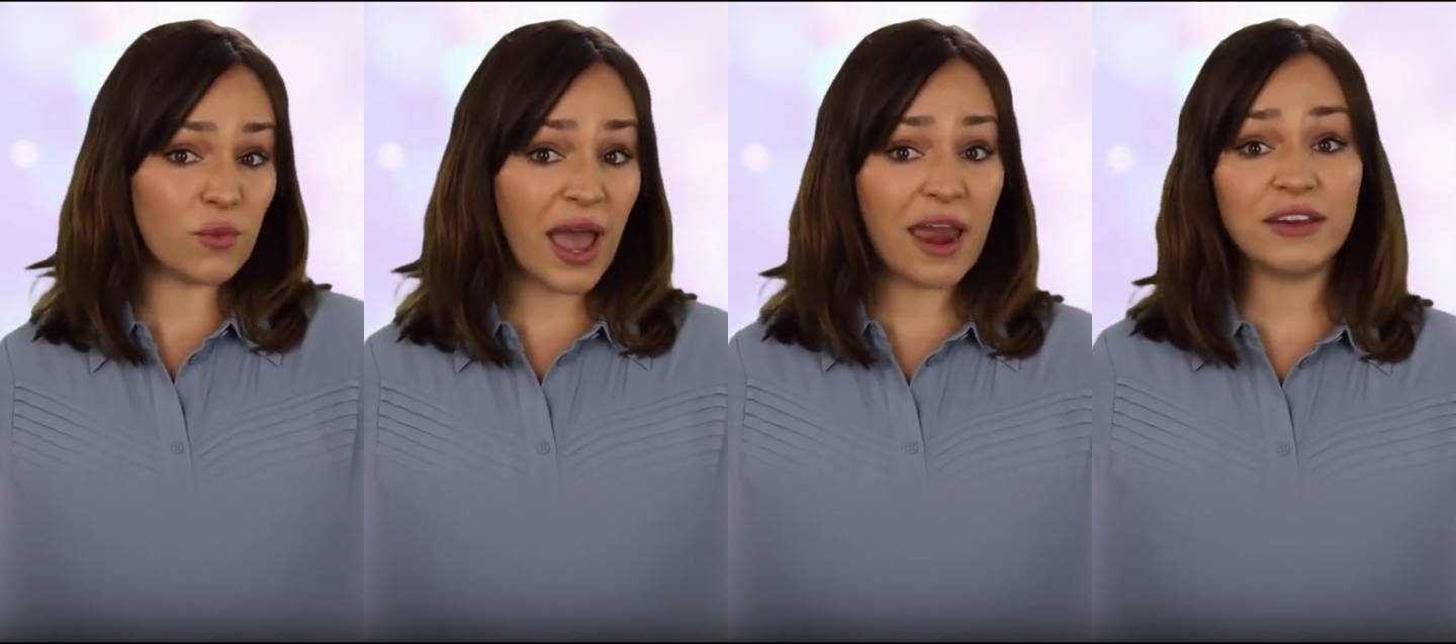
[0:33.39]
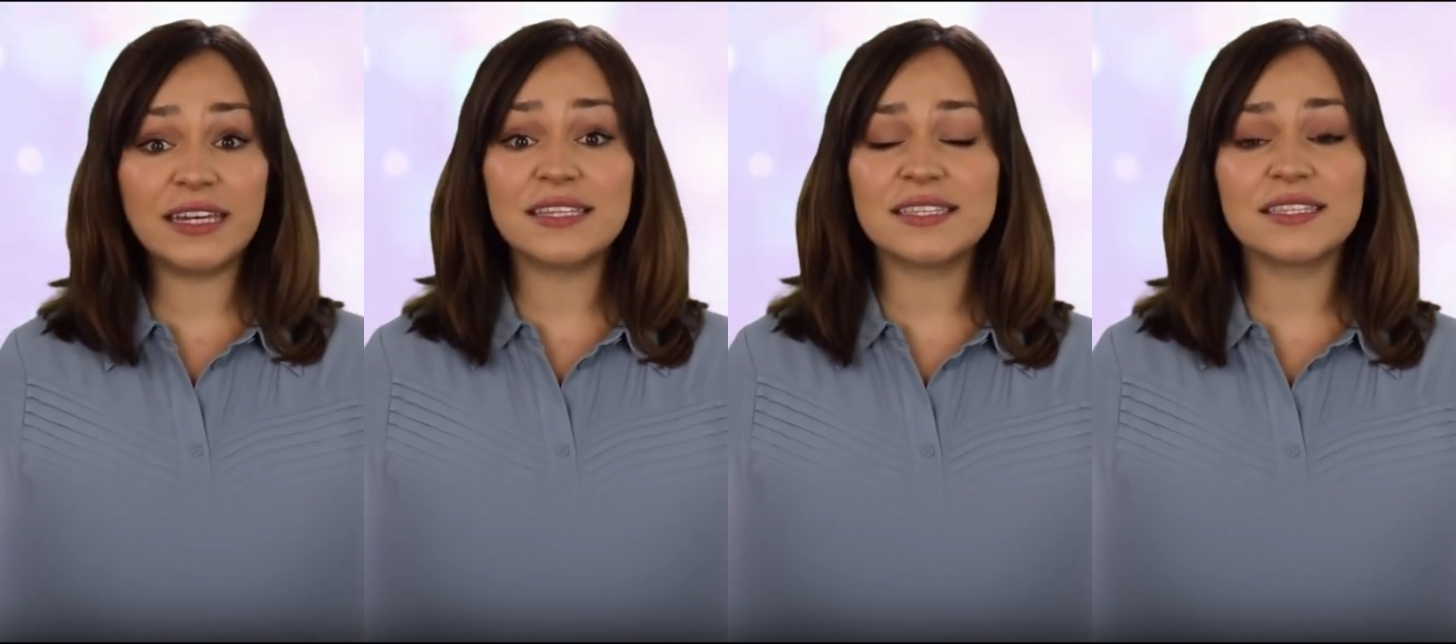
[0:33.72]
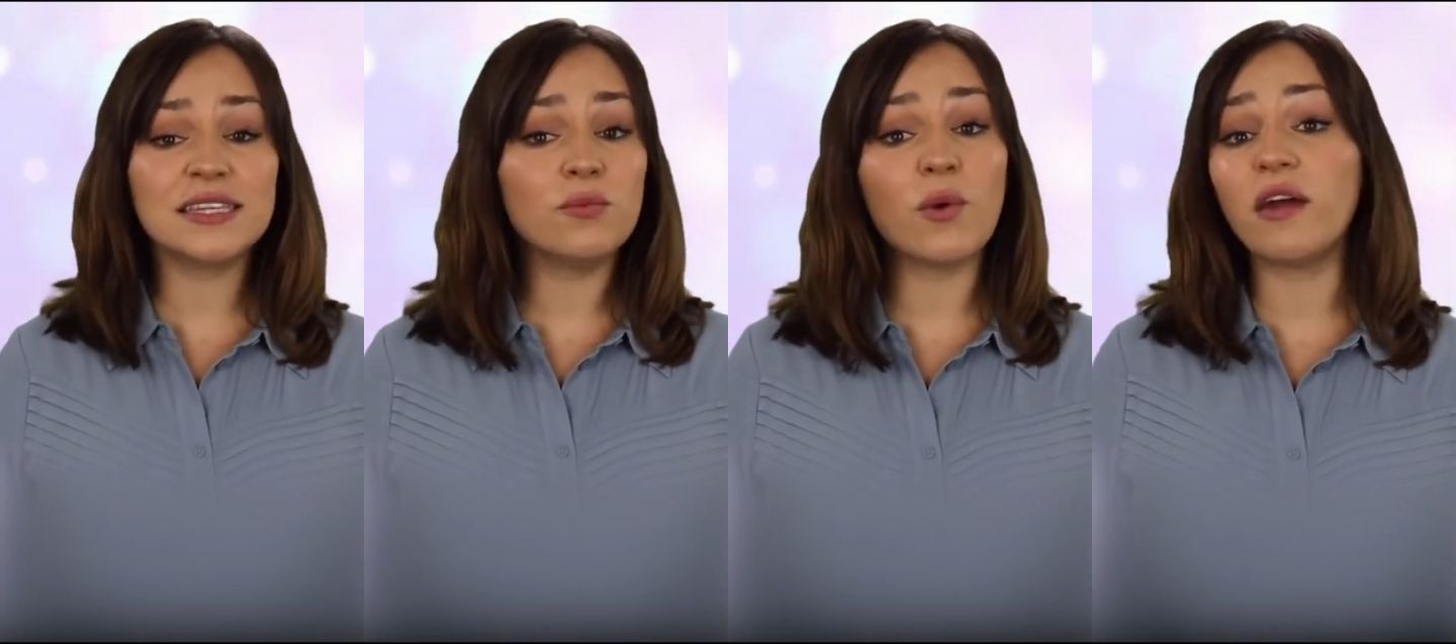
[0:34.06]
wearing and
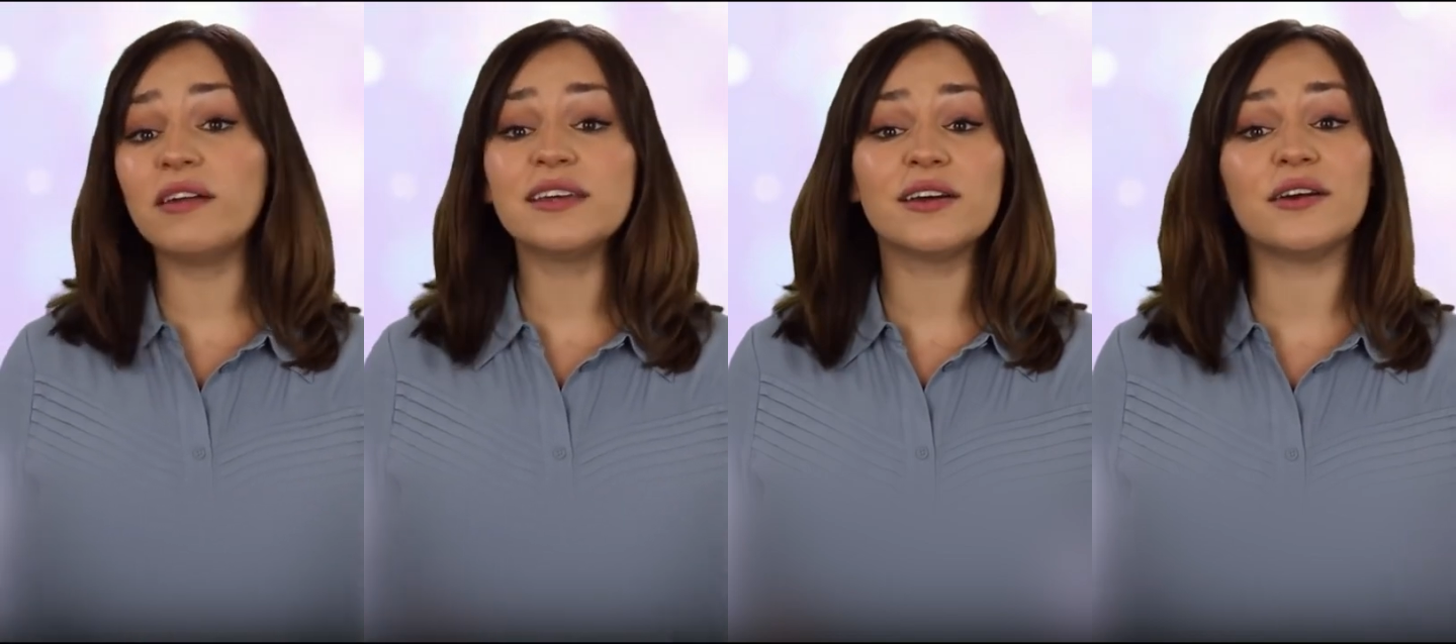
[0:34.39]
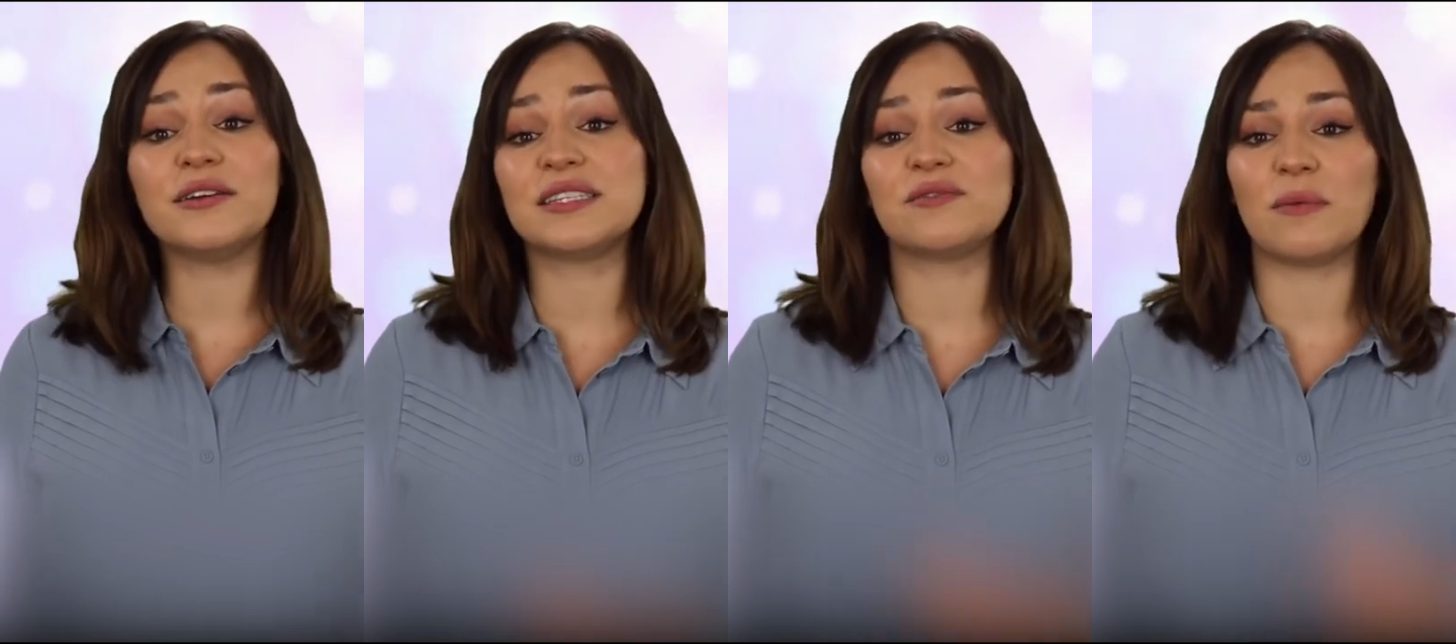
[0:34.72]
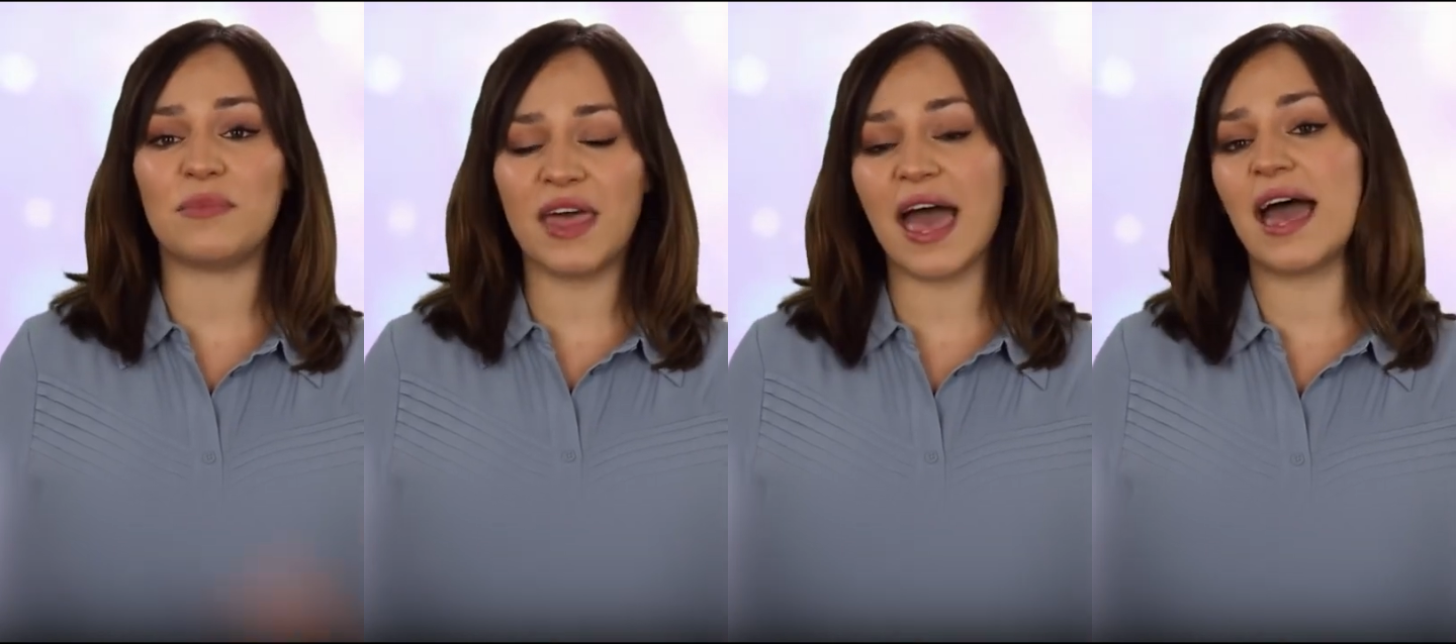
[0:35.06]
see where it goes
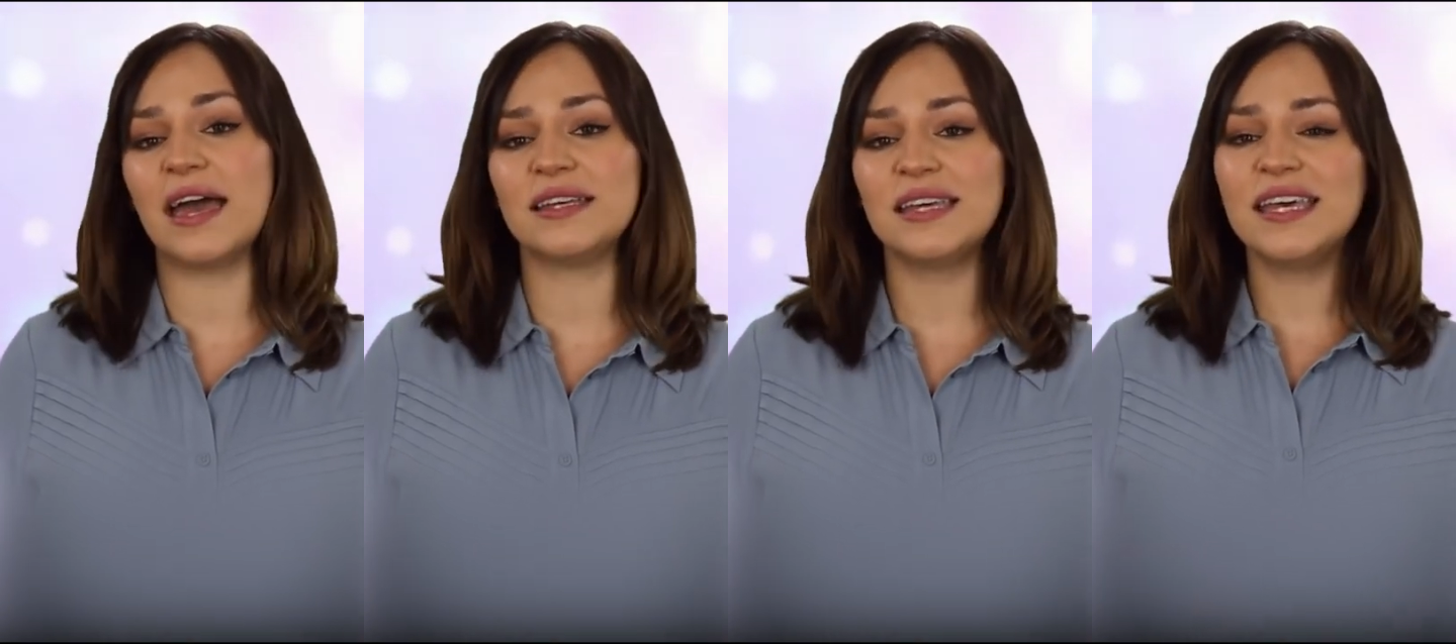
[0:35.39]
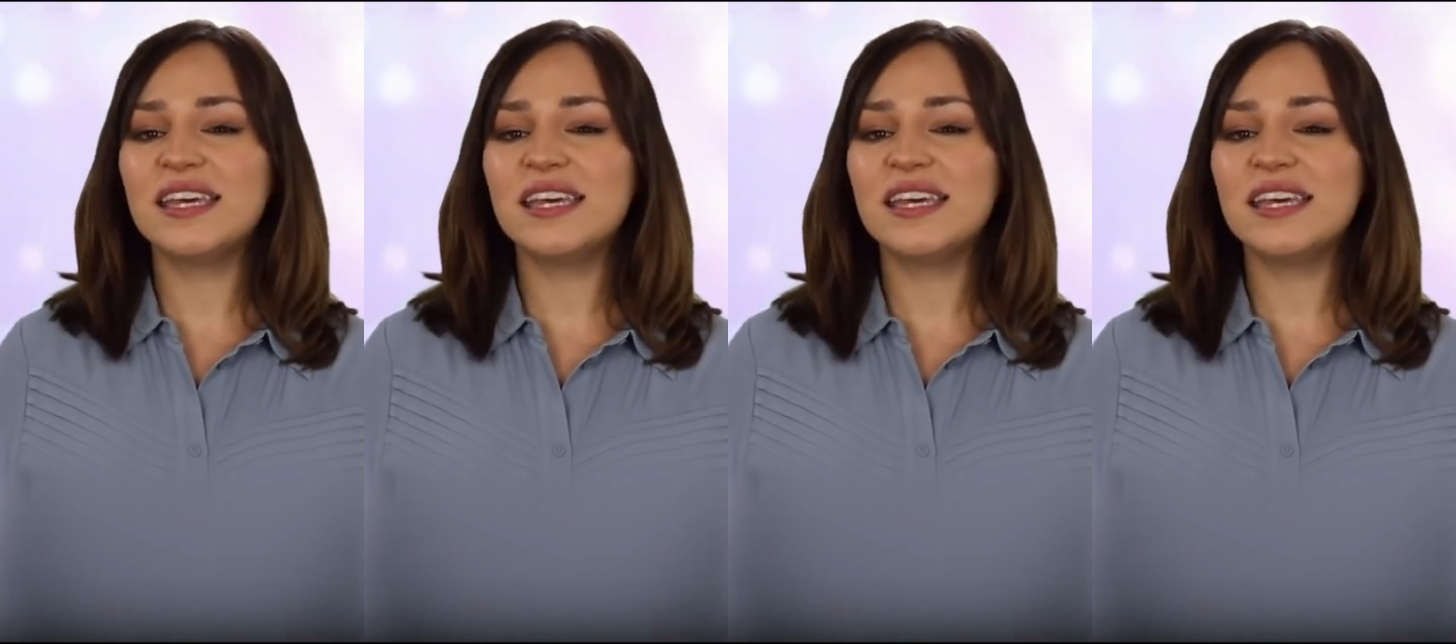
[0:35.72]
from there.